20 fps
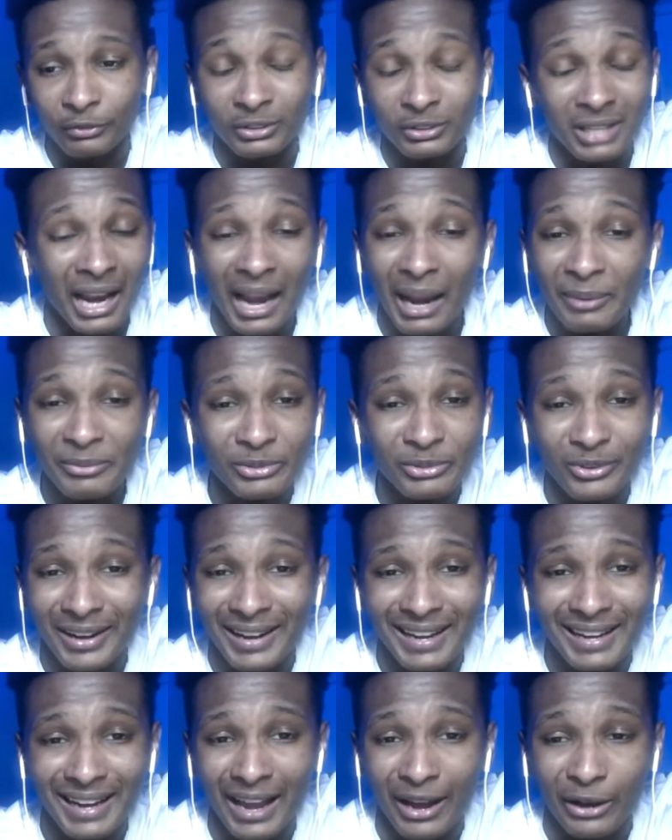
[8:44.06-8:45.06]
time's
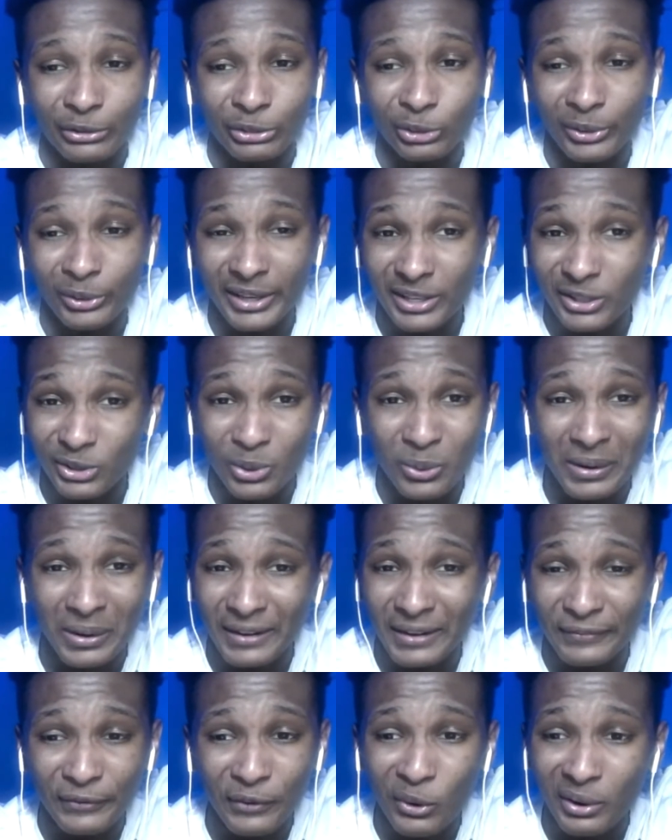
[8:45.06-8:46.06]
running out.
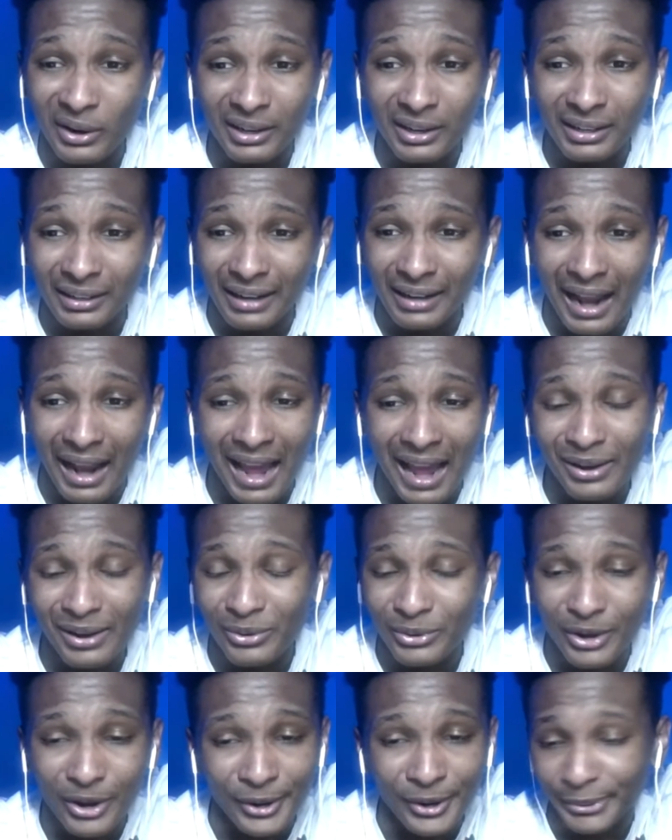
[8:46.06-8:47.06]
3-24. I
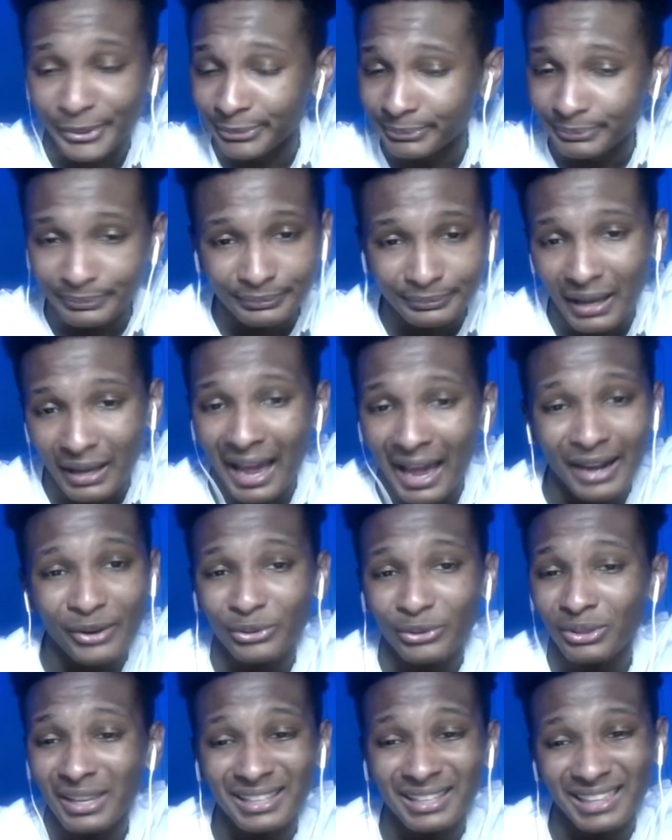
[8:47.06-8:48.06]
don't know. I
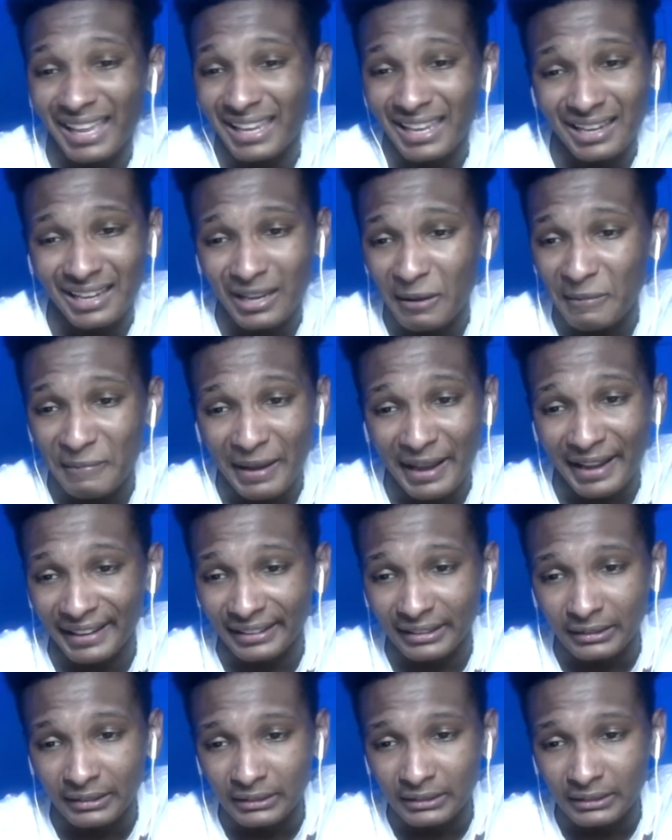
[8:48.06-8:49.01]
don't think they can come back.